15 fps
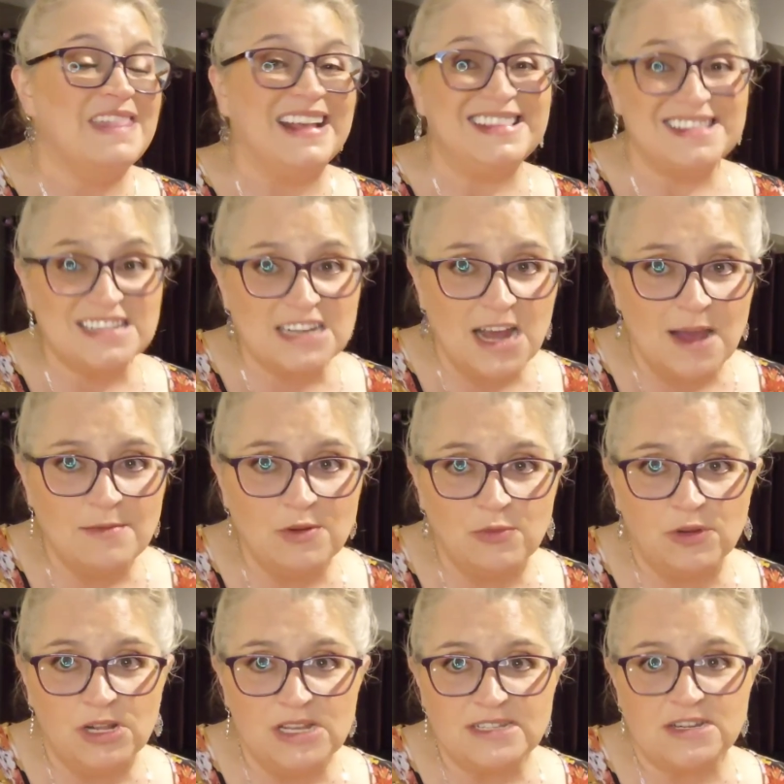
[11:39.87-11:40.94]
That's the time to
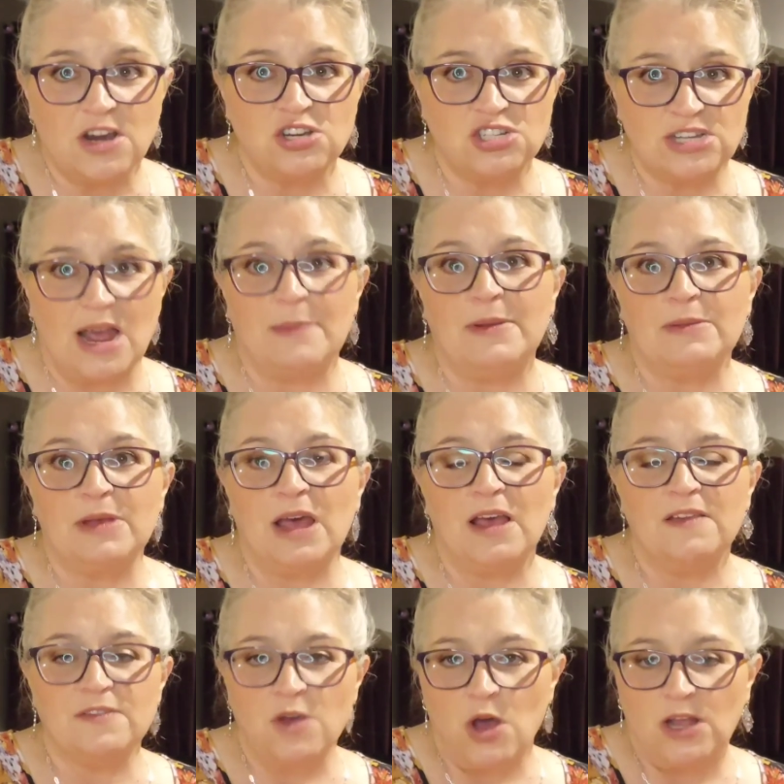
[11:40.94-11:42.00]
really start shopping,
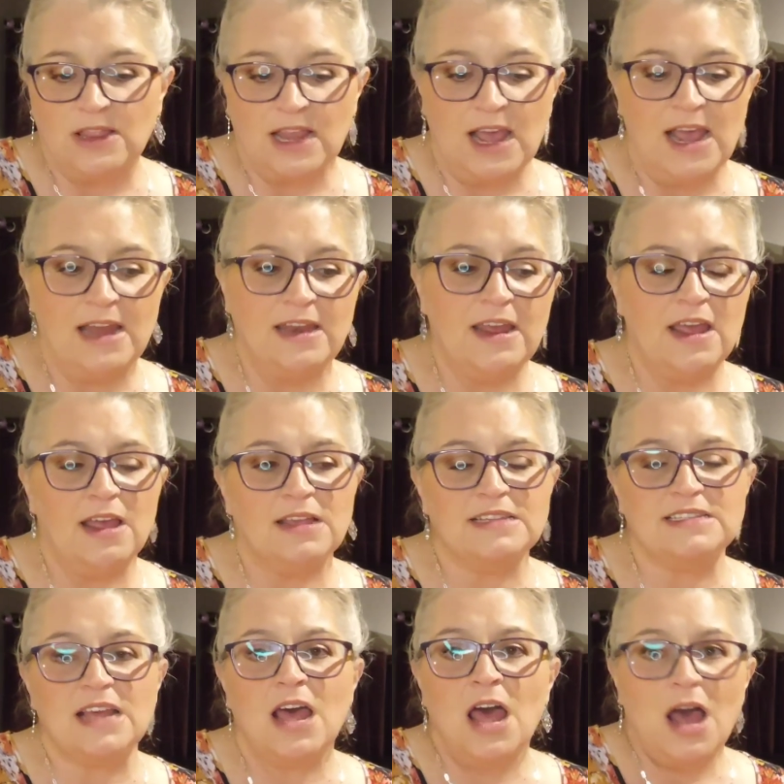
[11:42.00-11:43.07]
guys, online
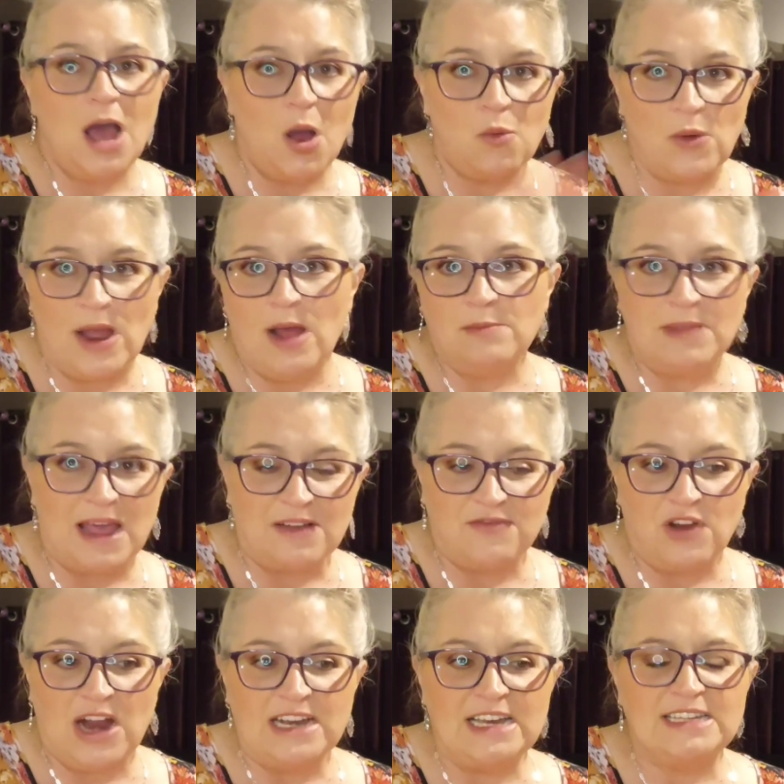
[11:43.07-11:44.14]
is around
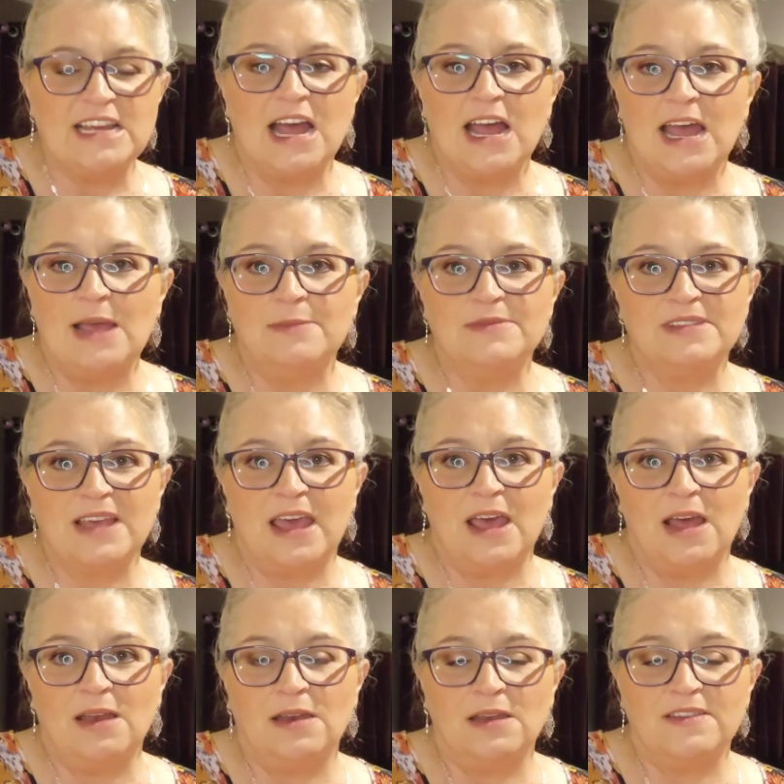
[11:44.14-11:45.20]
Black Friday times
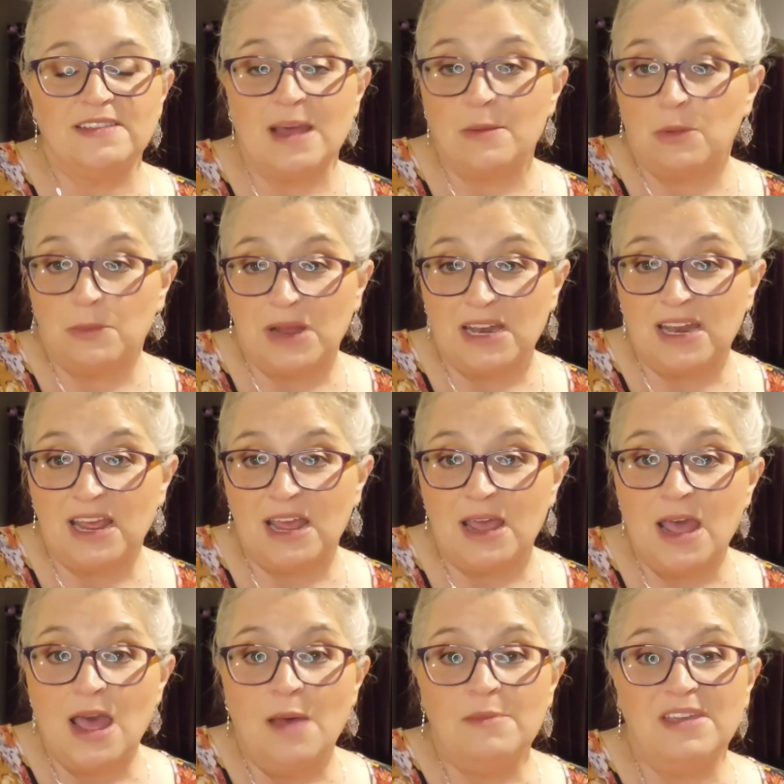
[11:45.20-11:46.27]
and Cyber
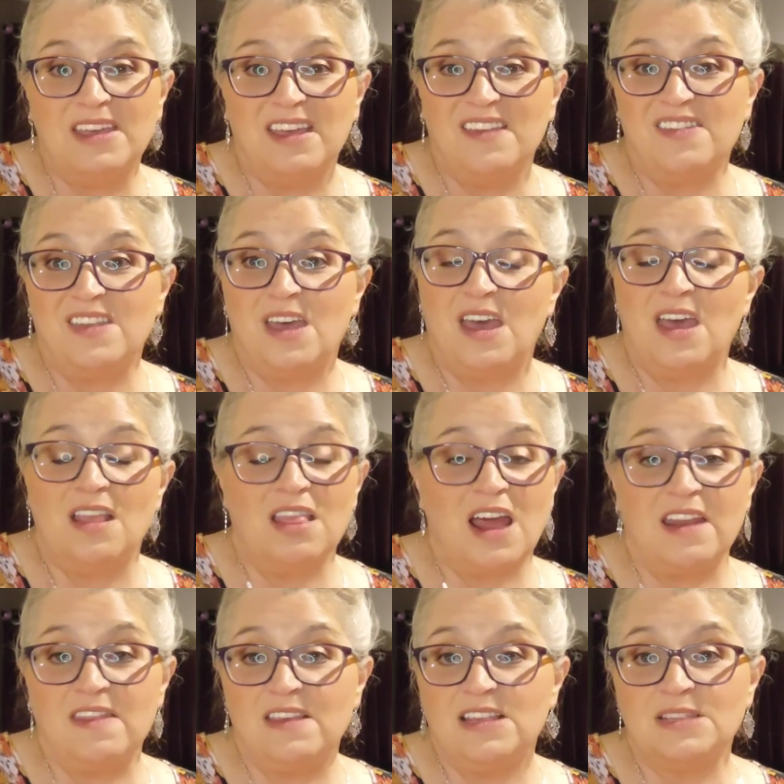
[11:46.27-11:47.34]
Monday because they a
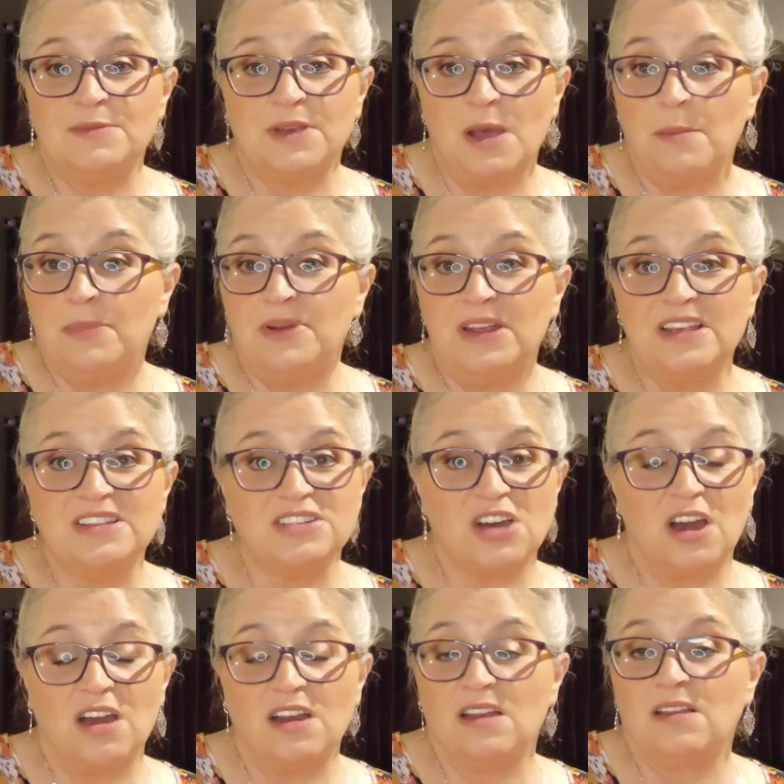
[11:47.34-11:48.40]
lot of these companies
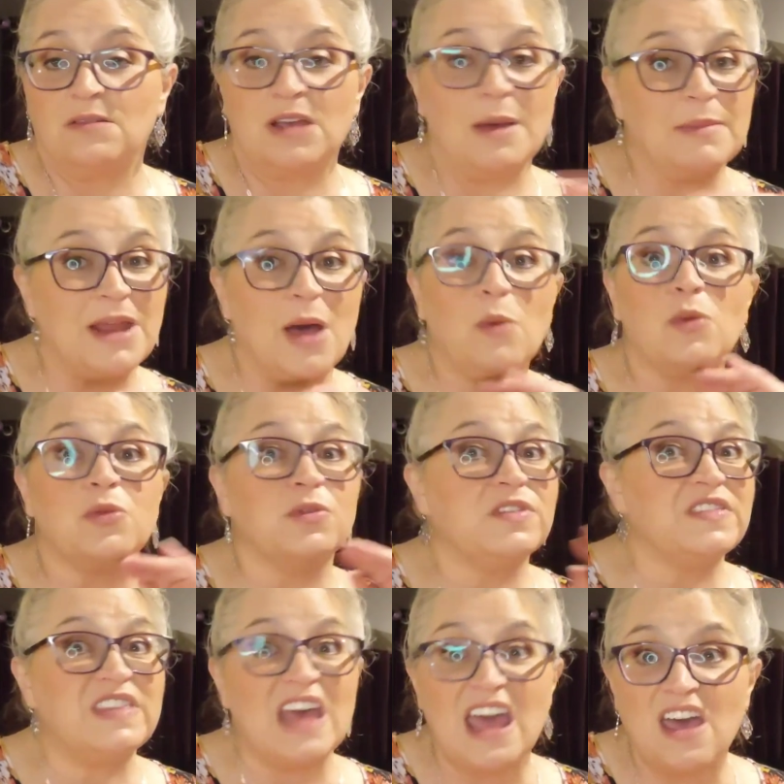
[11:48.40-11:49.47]
start coming out with the
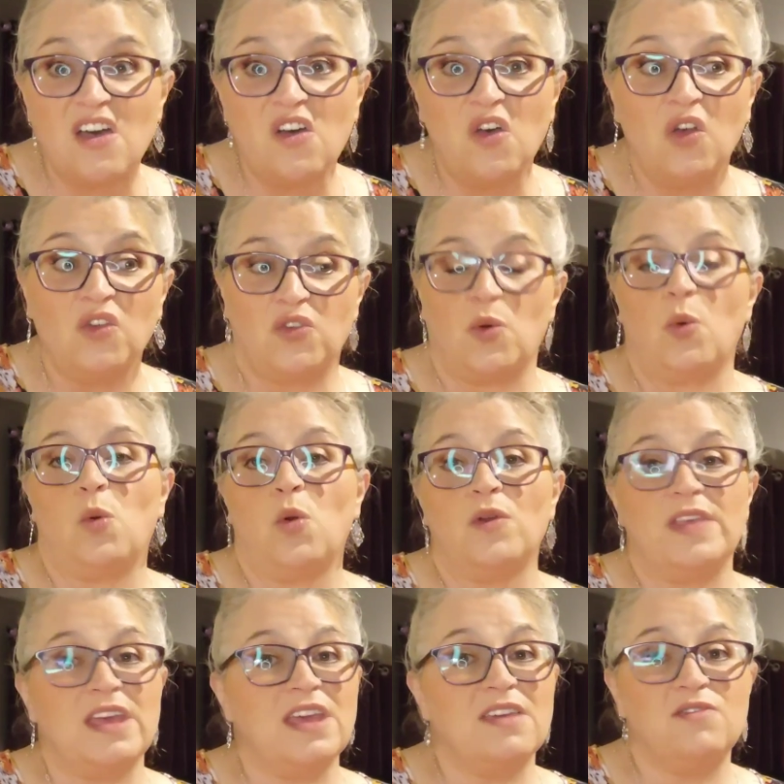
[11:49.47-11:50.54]
sales
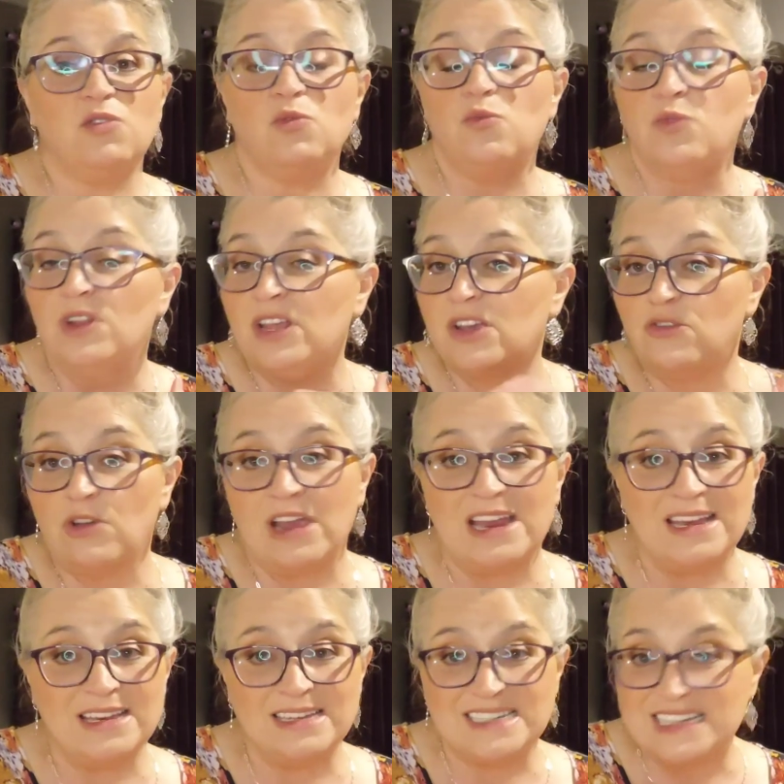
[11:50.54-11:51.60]
or they give you really
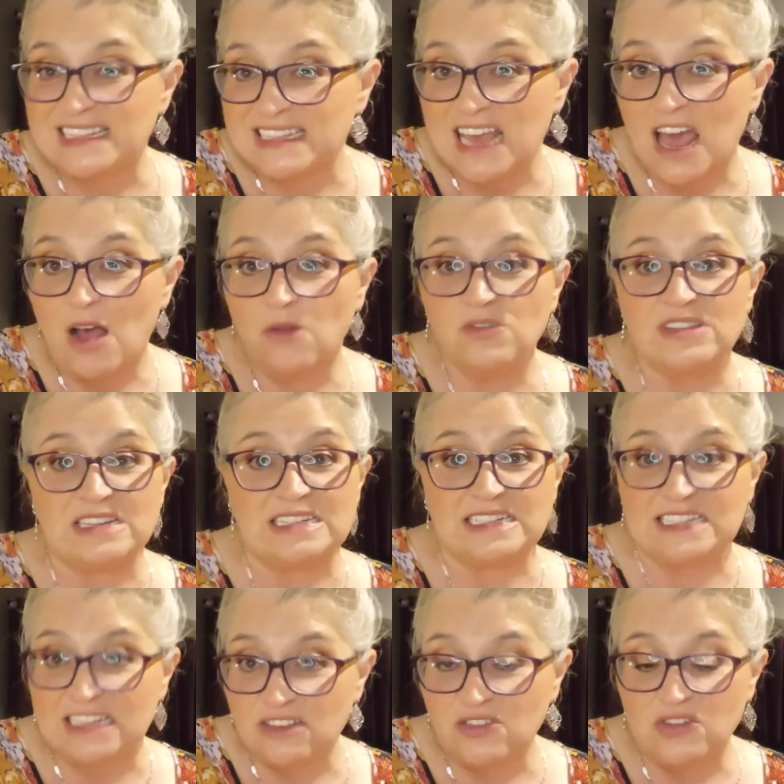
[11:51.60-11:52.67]
great discounts
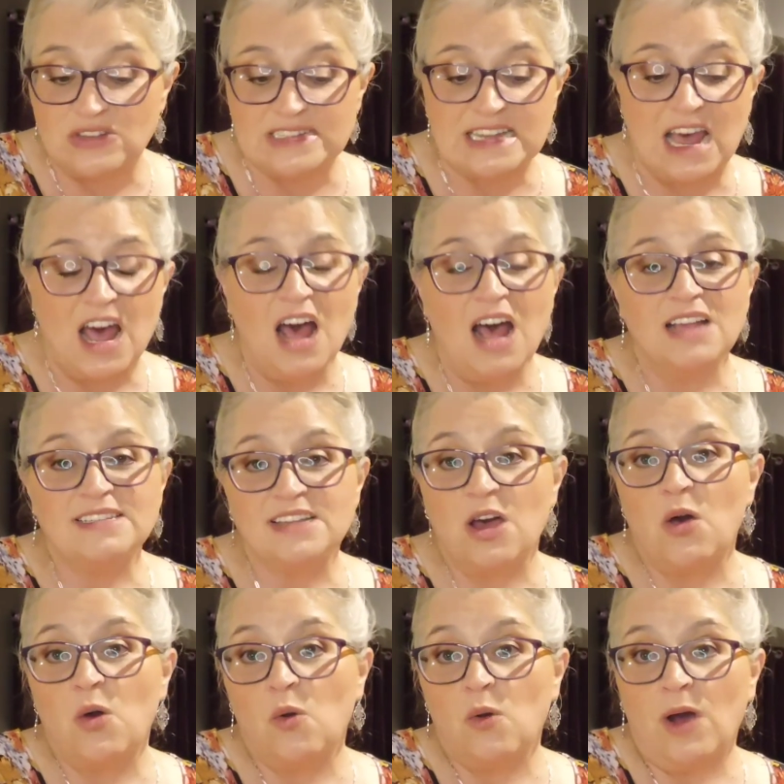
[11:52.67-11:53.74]
and deals.
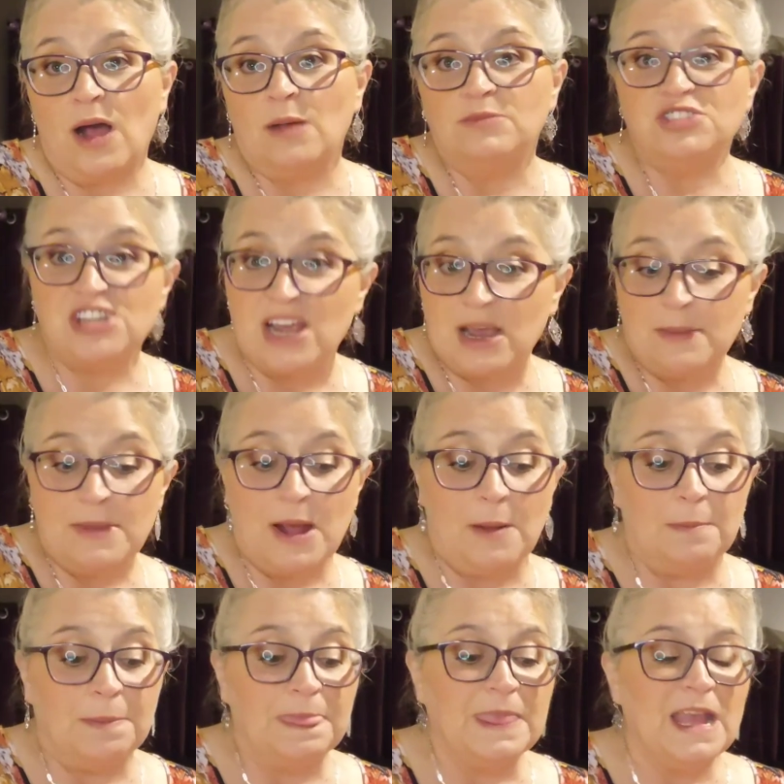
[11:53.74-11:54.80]
So um, check them
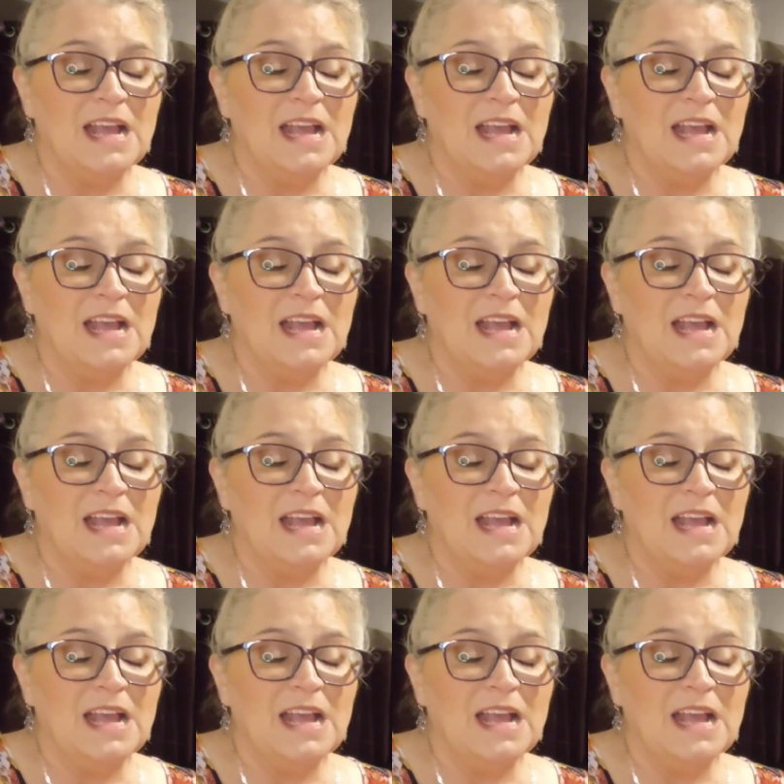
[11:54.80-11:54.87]
out.